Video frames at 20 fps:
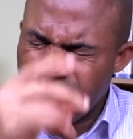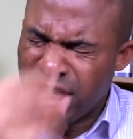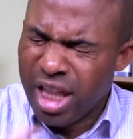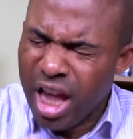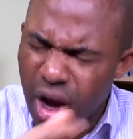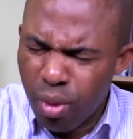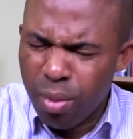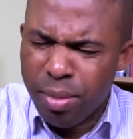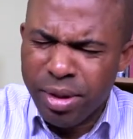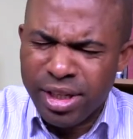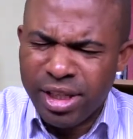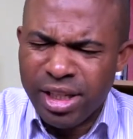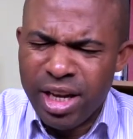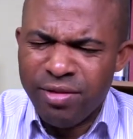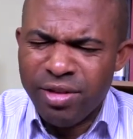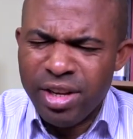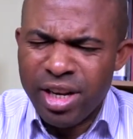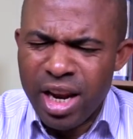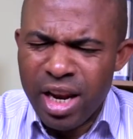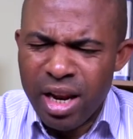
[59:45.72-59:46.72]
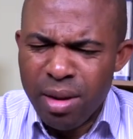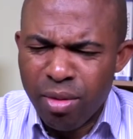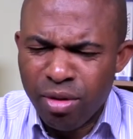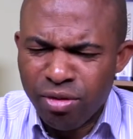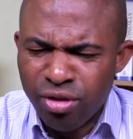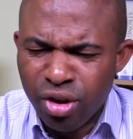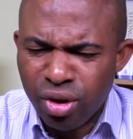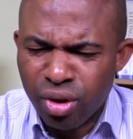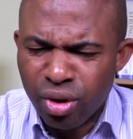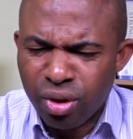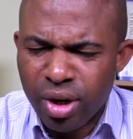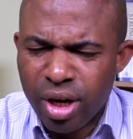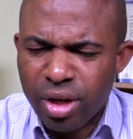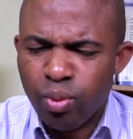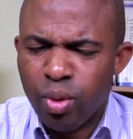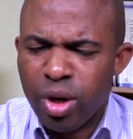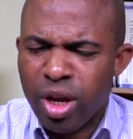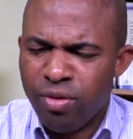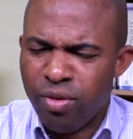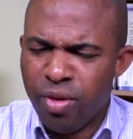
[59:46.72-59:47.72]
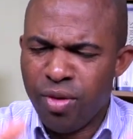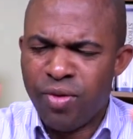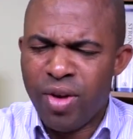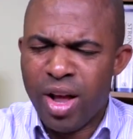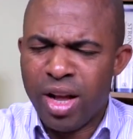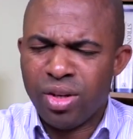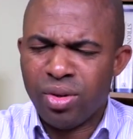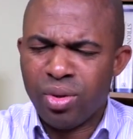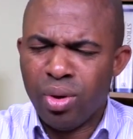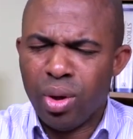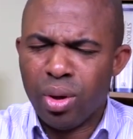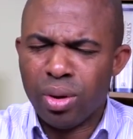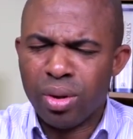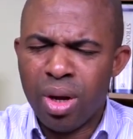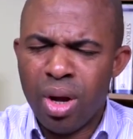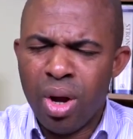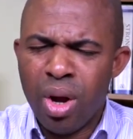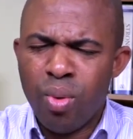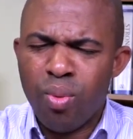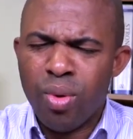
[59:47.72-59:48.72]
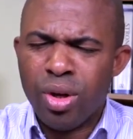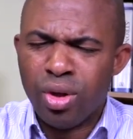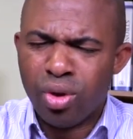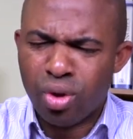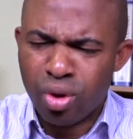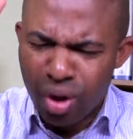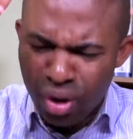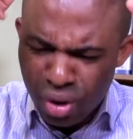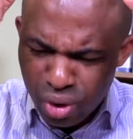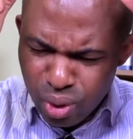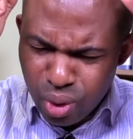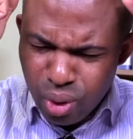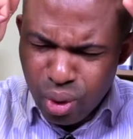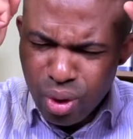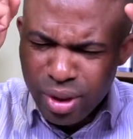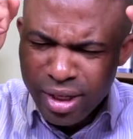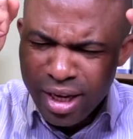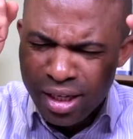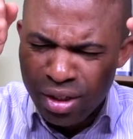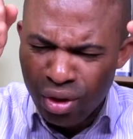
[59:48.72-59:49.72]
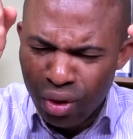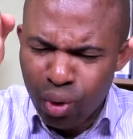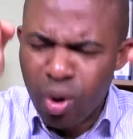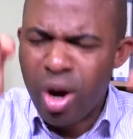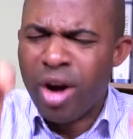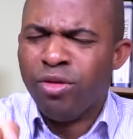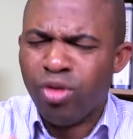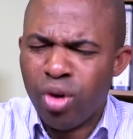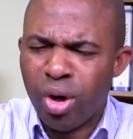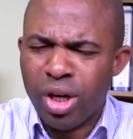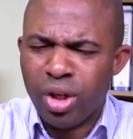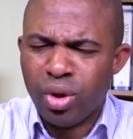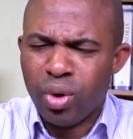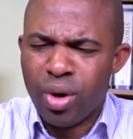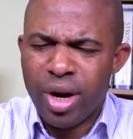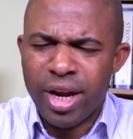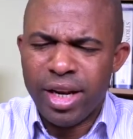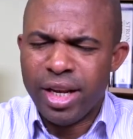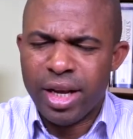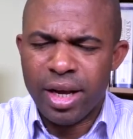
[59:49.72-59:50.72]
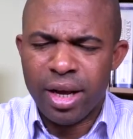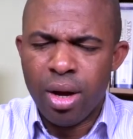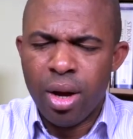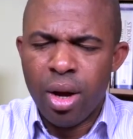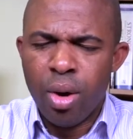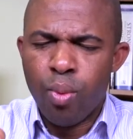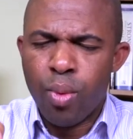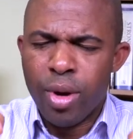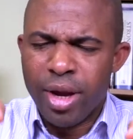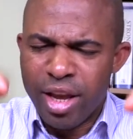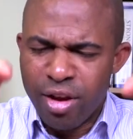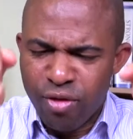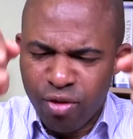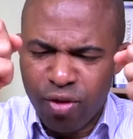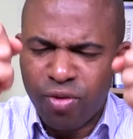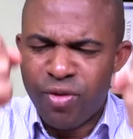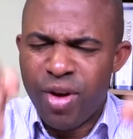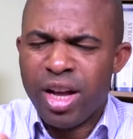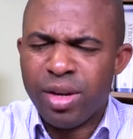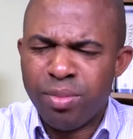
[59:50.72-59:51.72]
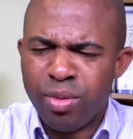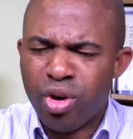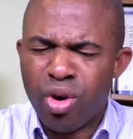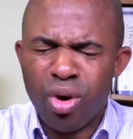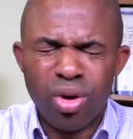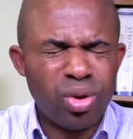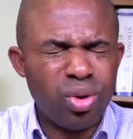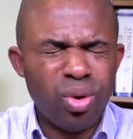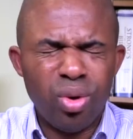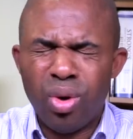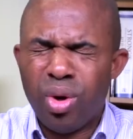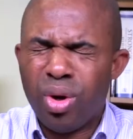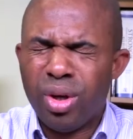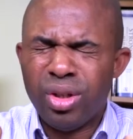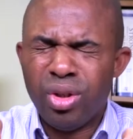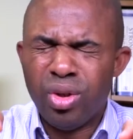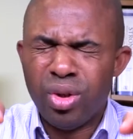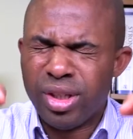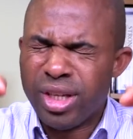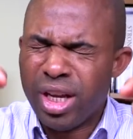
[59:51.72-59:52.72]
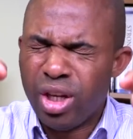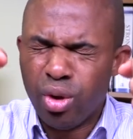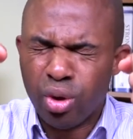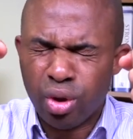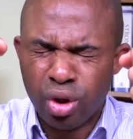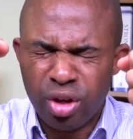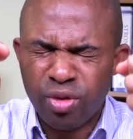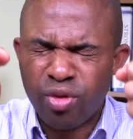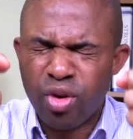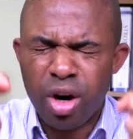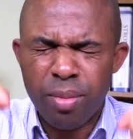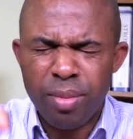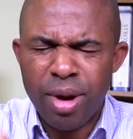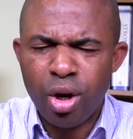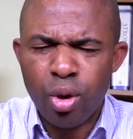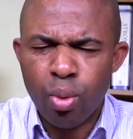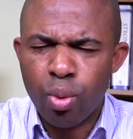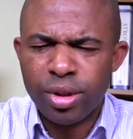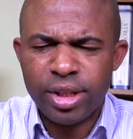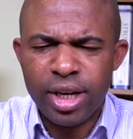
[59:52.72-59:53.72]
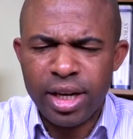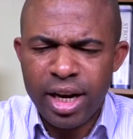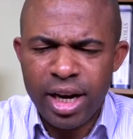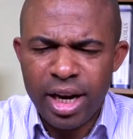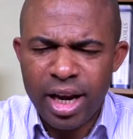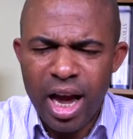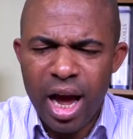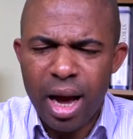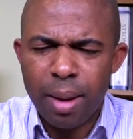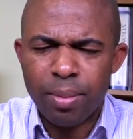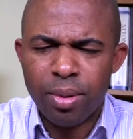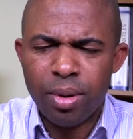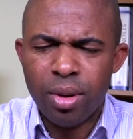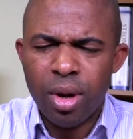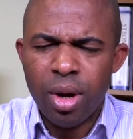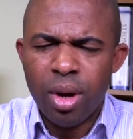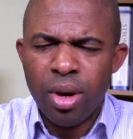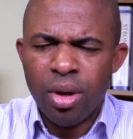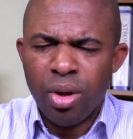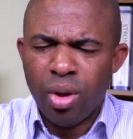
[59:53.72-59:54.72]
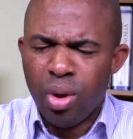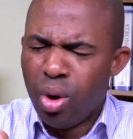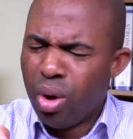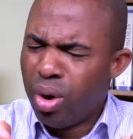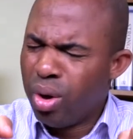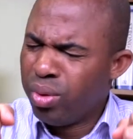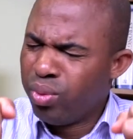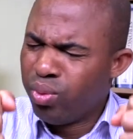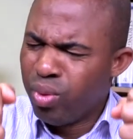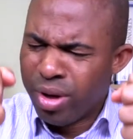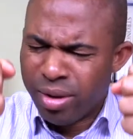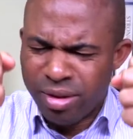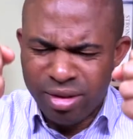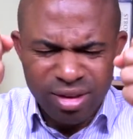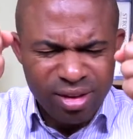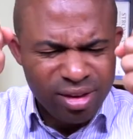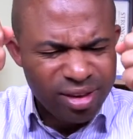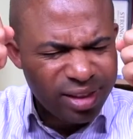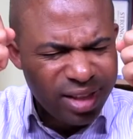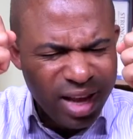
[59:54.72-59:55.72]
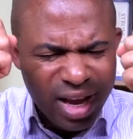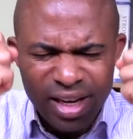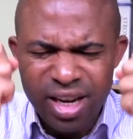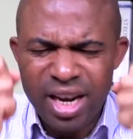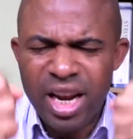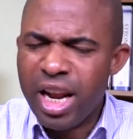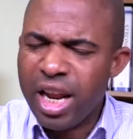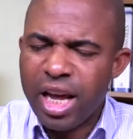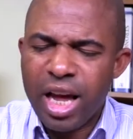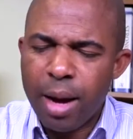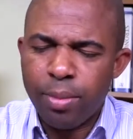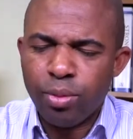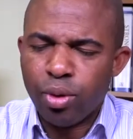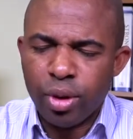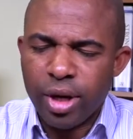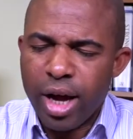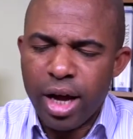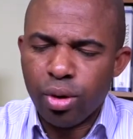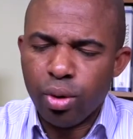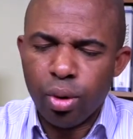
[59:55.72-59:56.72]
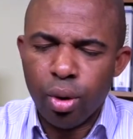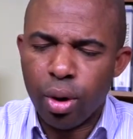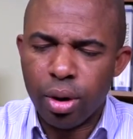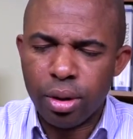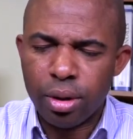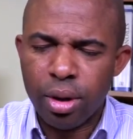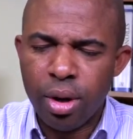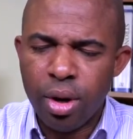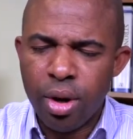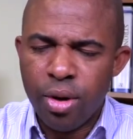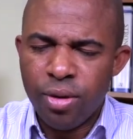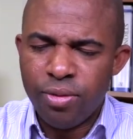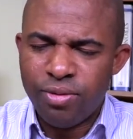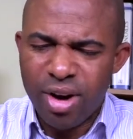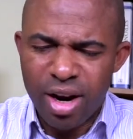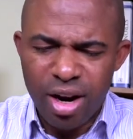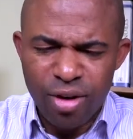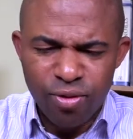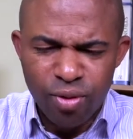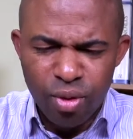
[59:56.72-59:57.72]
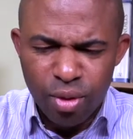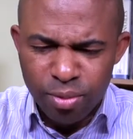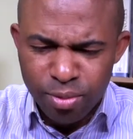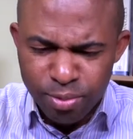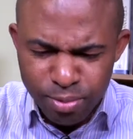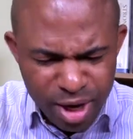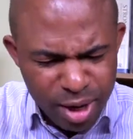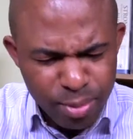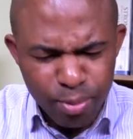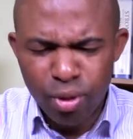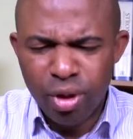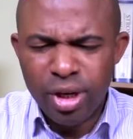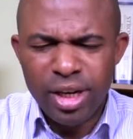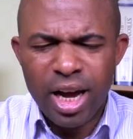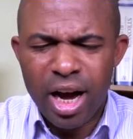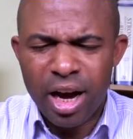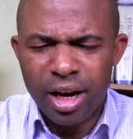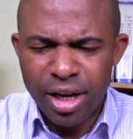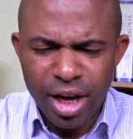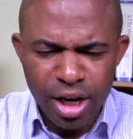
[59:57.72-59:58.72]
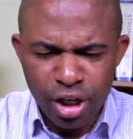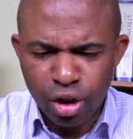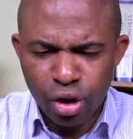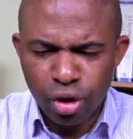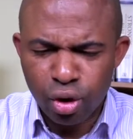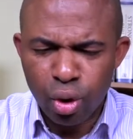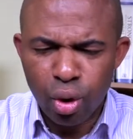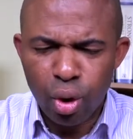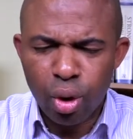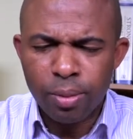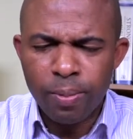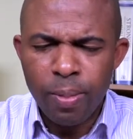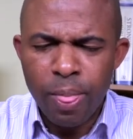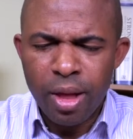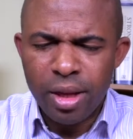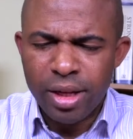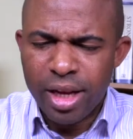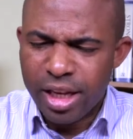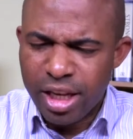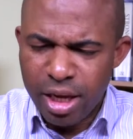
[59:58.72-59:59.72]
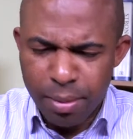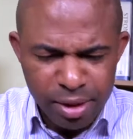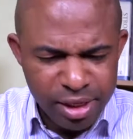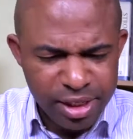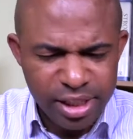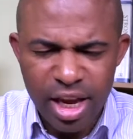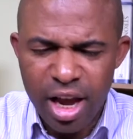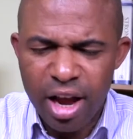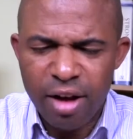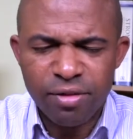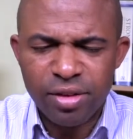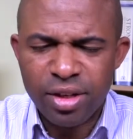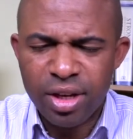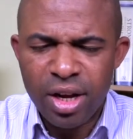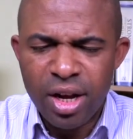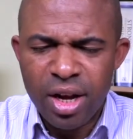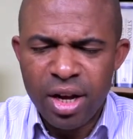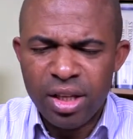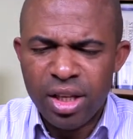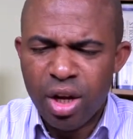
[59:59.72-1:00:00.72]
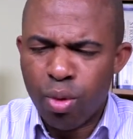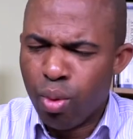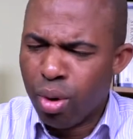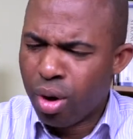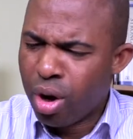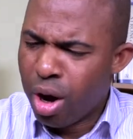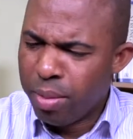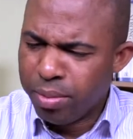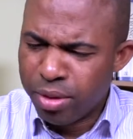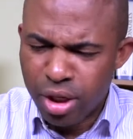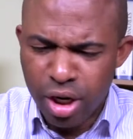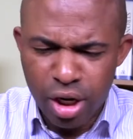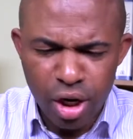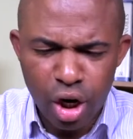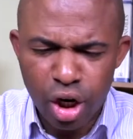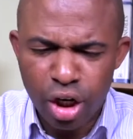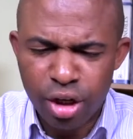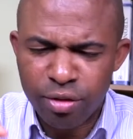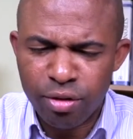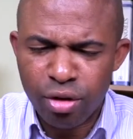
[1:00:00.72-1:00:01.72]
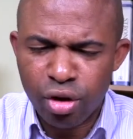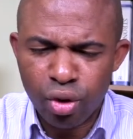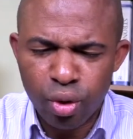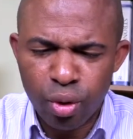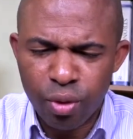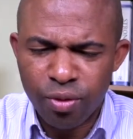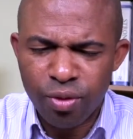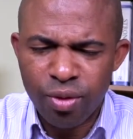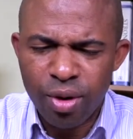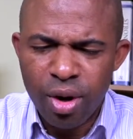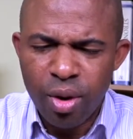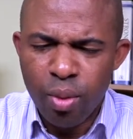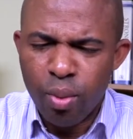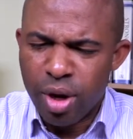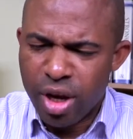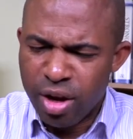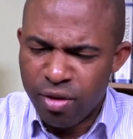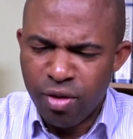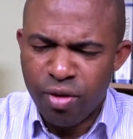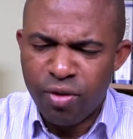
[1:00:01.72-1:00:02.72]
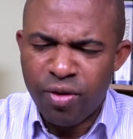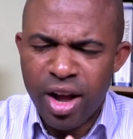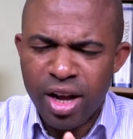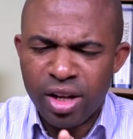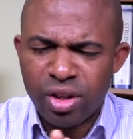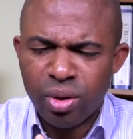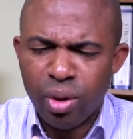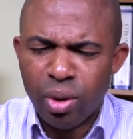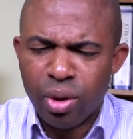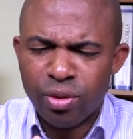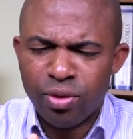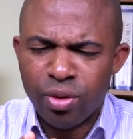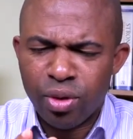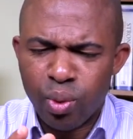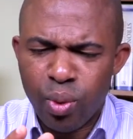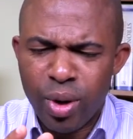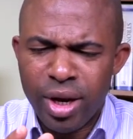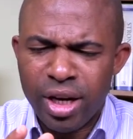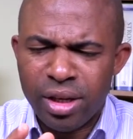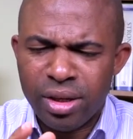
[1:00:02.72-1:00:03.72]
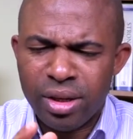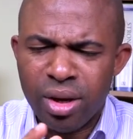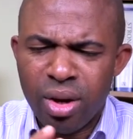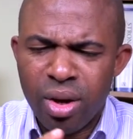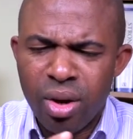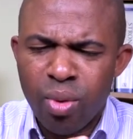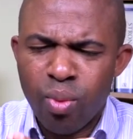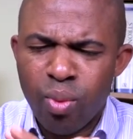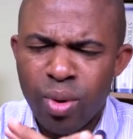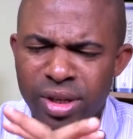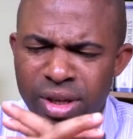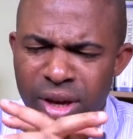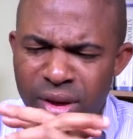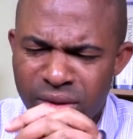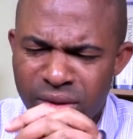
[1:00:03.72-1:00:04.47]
They will be saved in the name of Jesus Christ. We give you thanks, Lord. We trust, O Lord, that you have done it already. We give you thanks because, O Lord, you said you sought for a man who will stand in the gap. Lord, we're standing in the gap tonight, O Lord. Father, for people in our nations, O Lord, that they be saved. They will come to the knowledge of the truth. We give you thanks, Lord, for doing it. We say